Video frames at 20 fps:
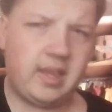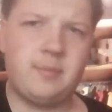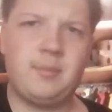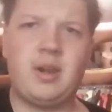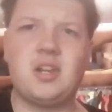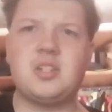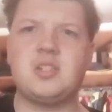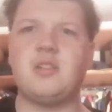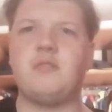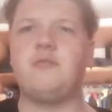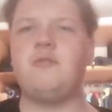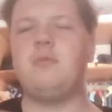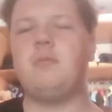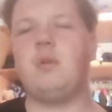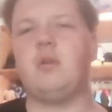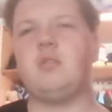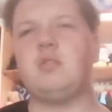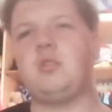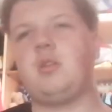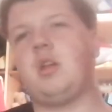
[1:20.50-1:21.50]
I managed to
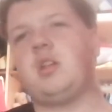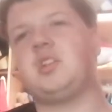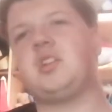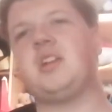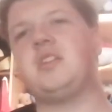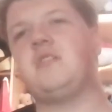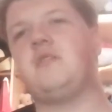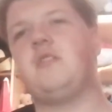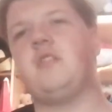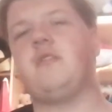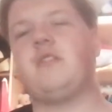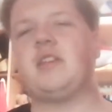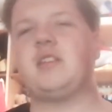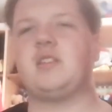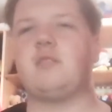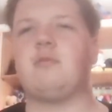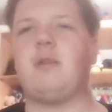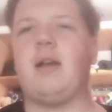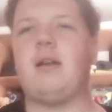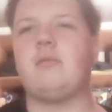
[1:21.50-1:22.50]
change a few
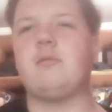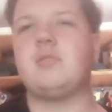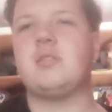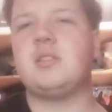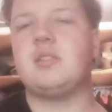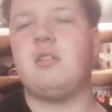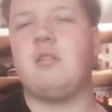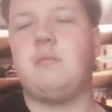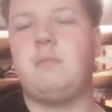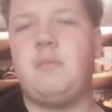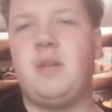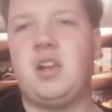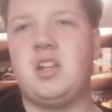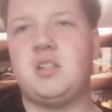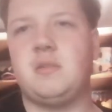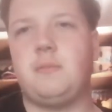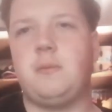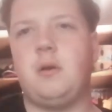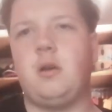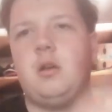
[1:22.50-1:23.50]
things around, so I've
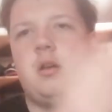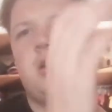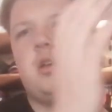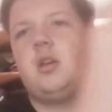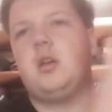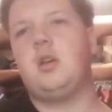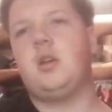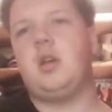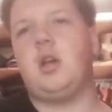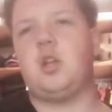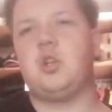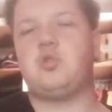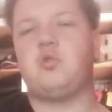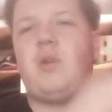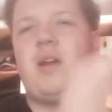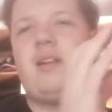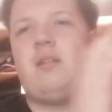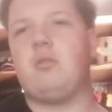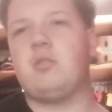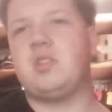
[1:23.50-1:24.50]
managed to put a
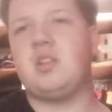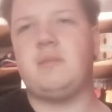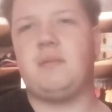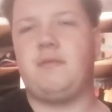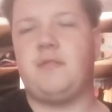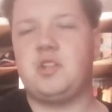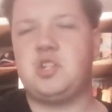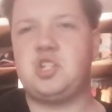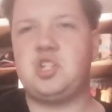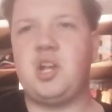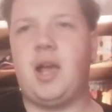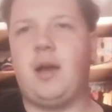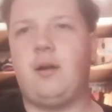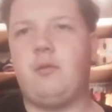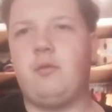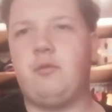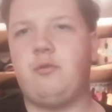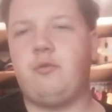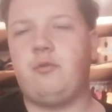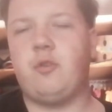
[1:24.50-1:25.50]
trailer on top of a
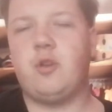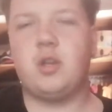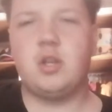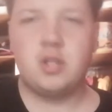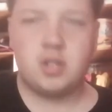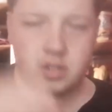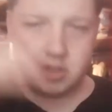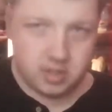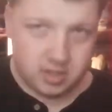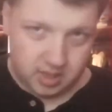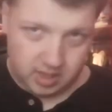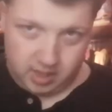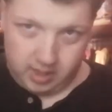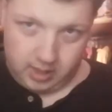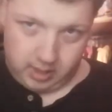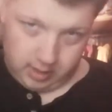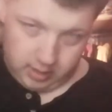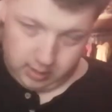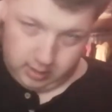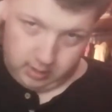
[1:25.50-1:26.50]
shelf
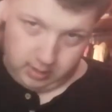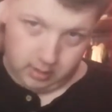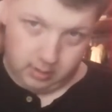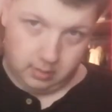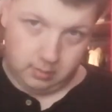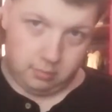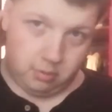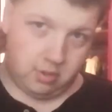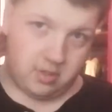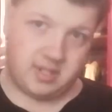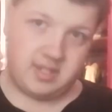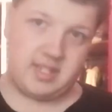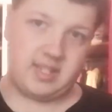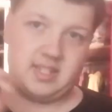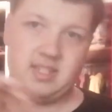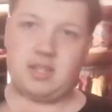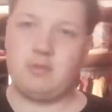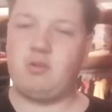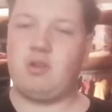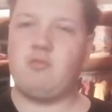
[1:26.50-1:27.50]
to put in
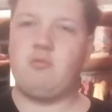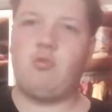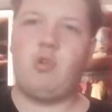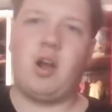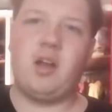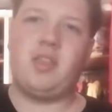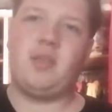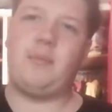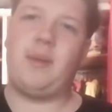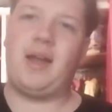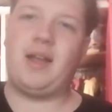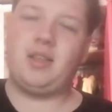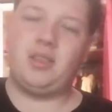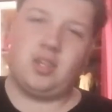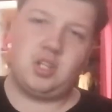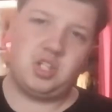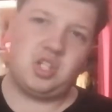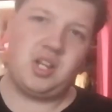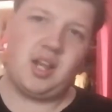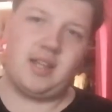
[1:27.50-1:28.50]
63 right at the back of
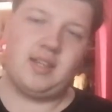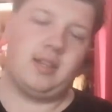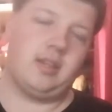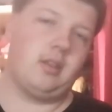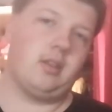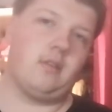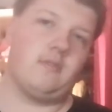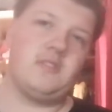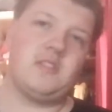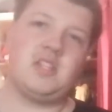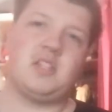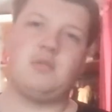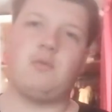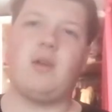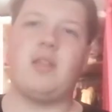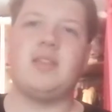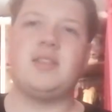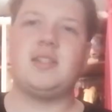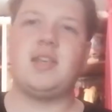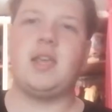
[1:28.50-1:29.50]
the shed, and then obviously
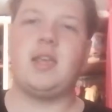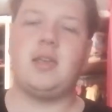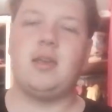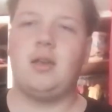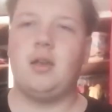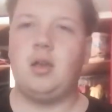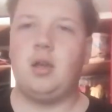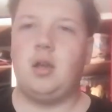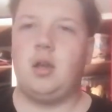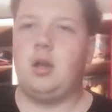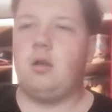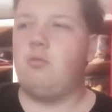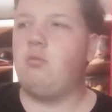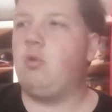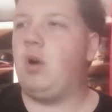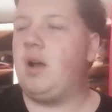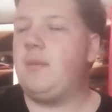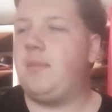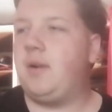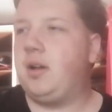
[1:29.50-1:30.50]
20
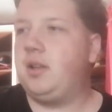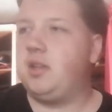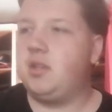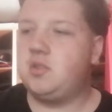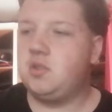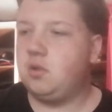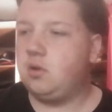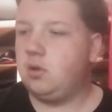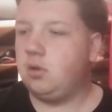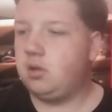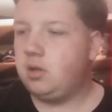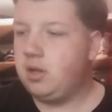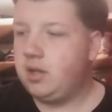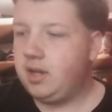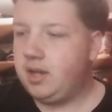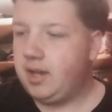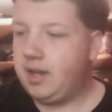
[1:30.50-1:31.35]
right by the door.